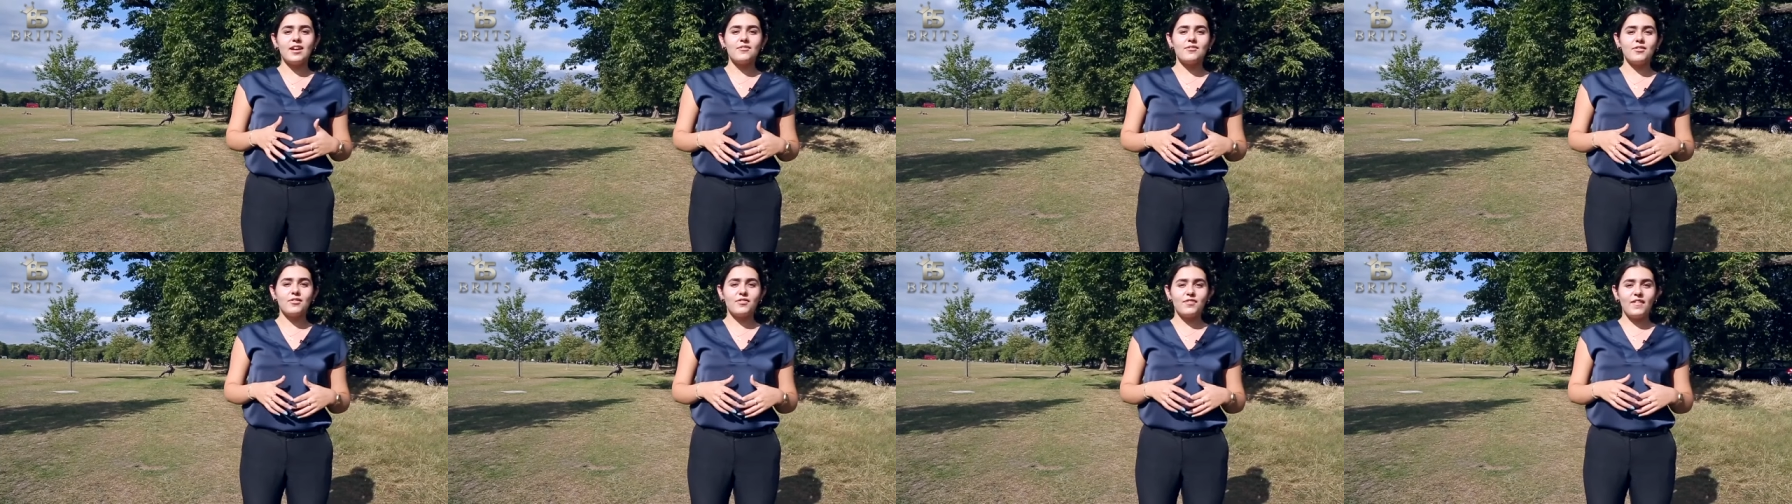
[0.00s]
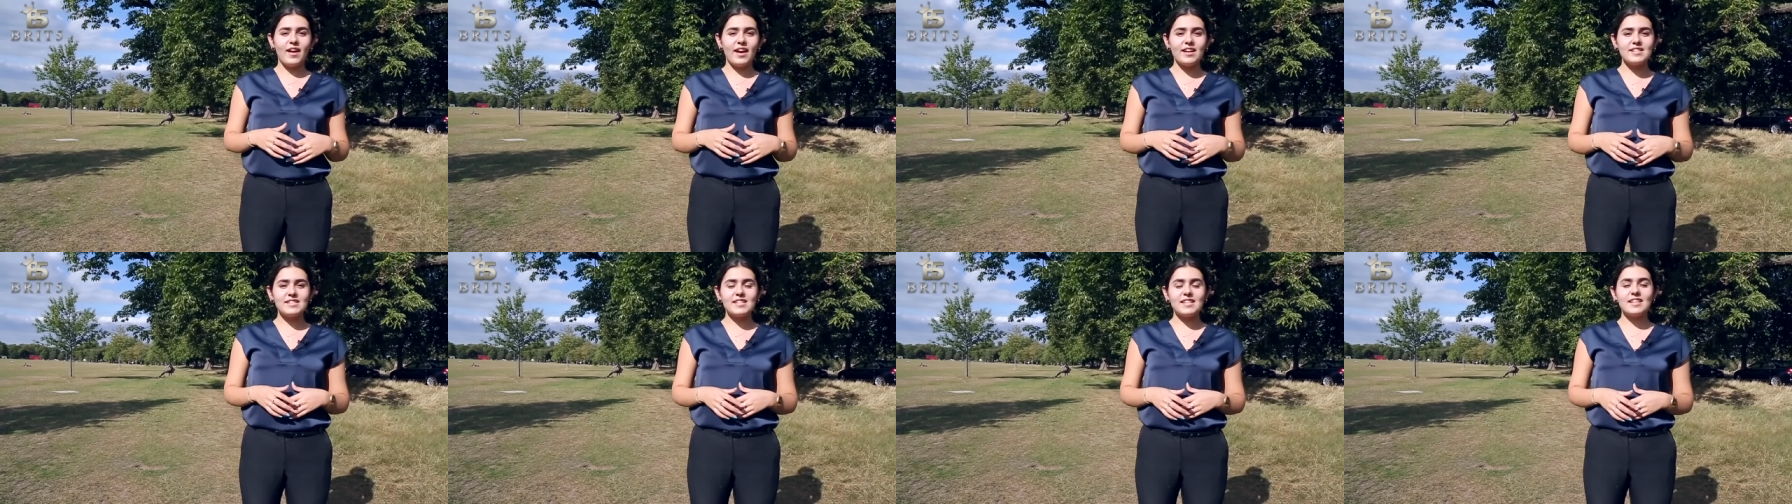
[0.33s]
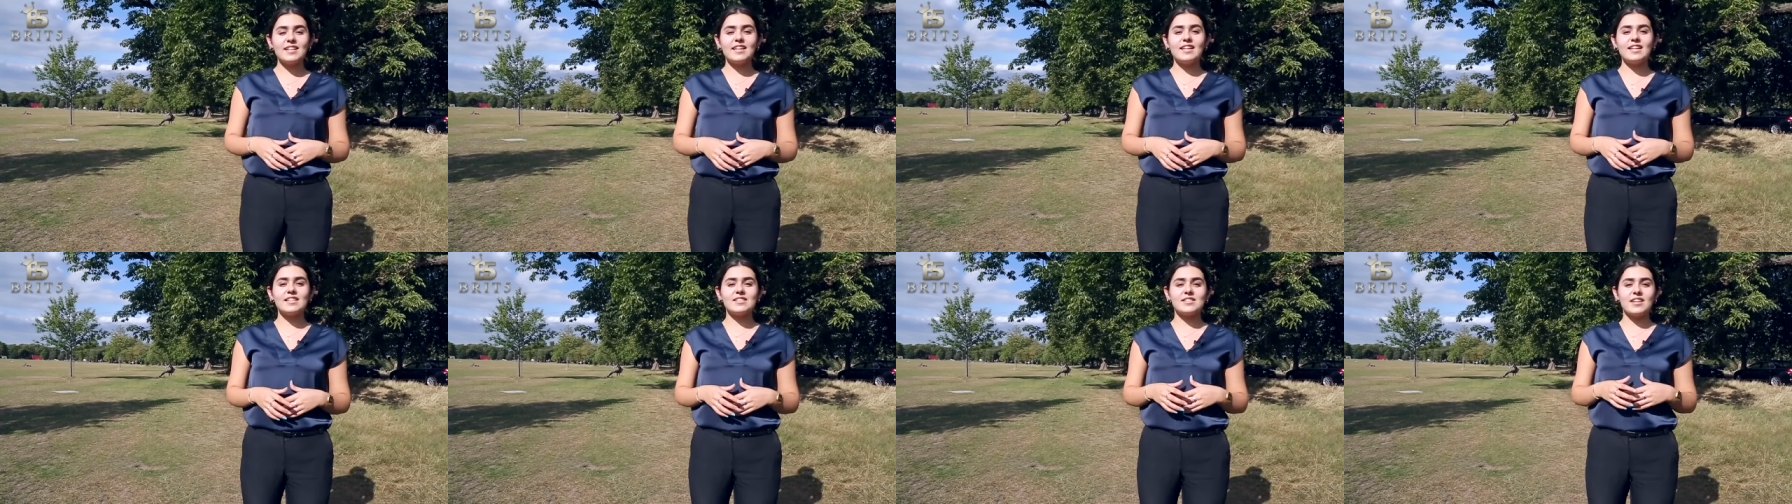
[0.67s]

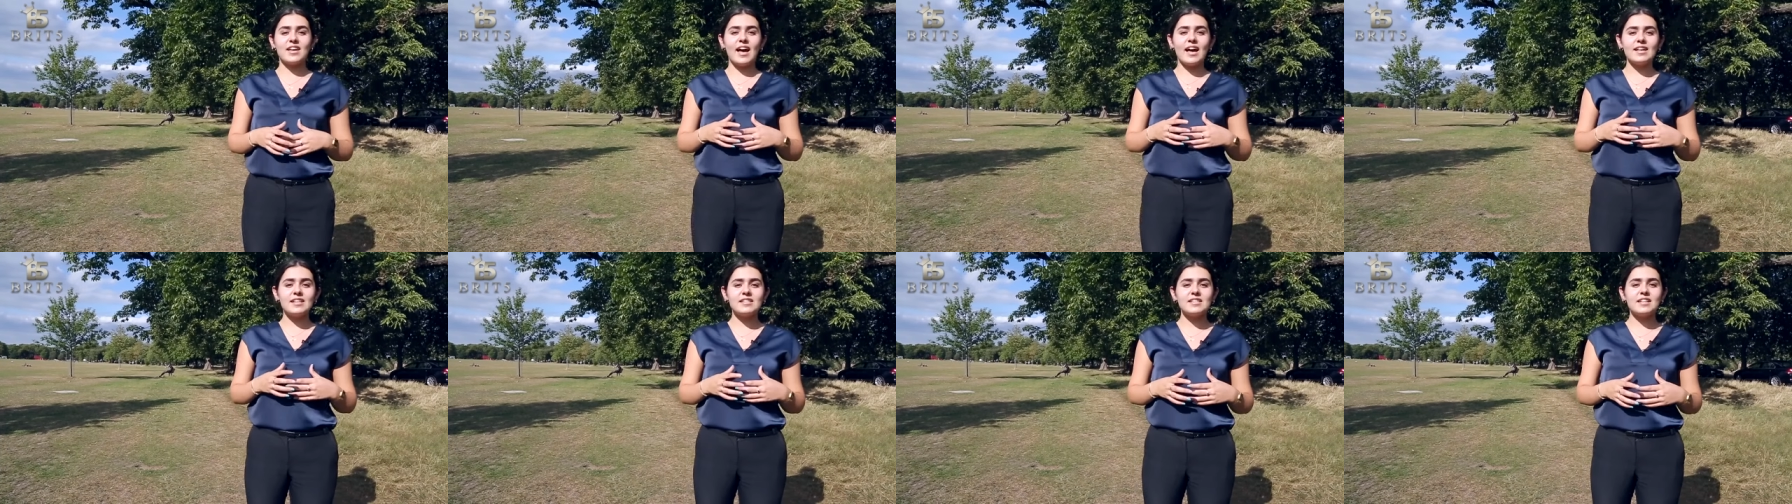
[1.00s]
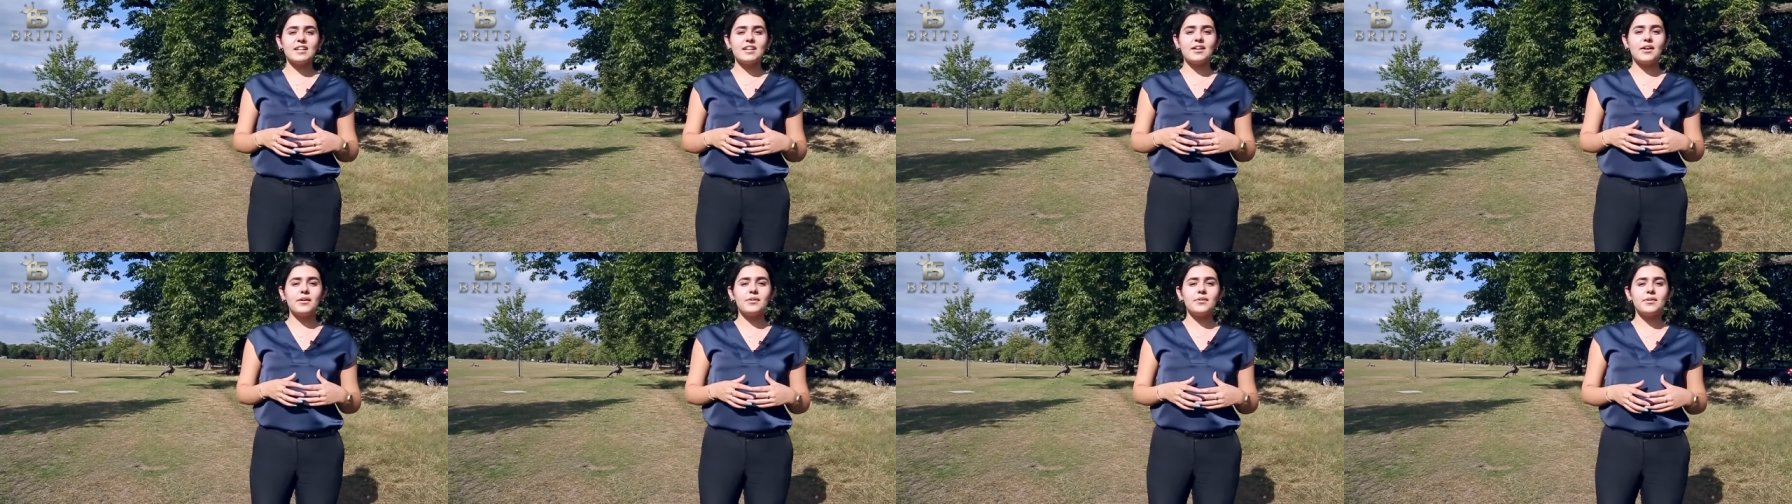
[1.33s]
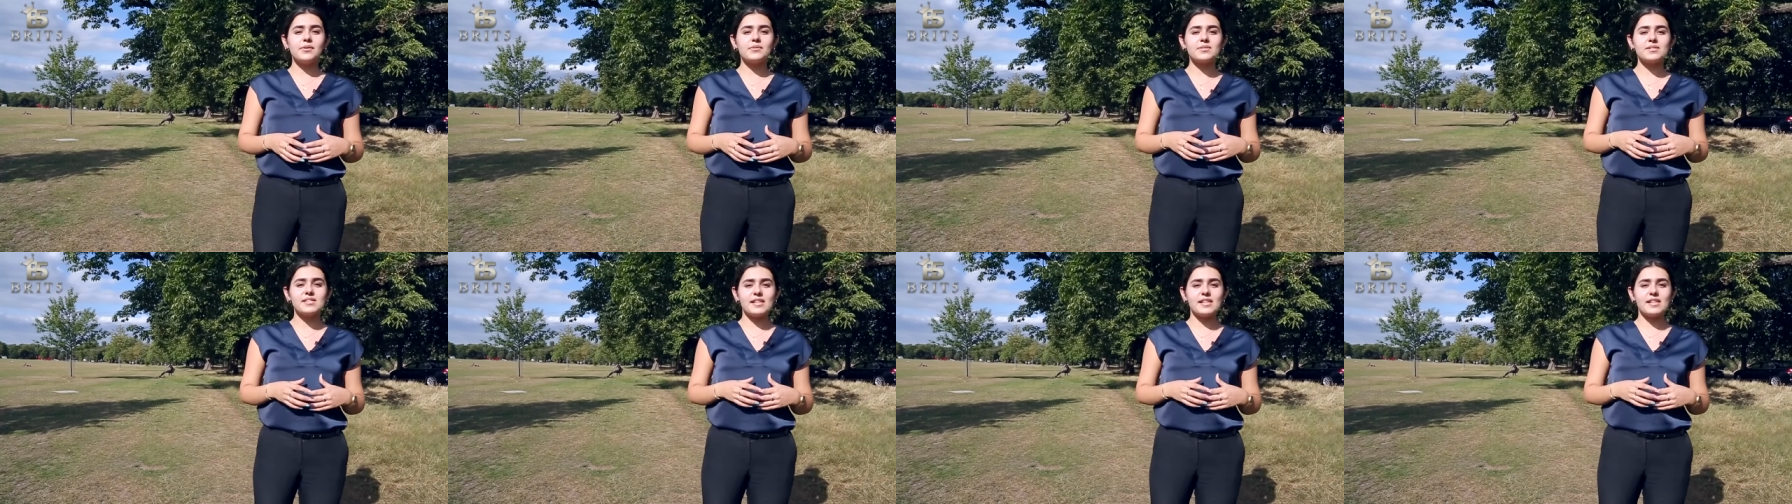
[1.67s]
reflecting his anti-colonial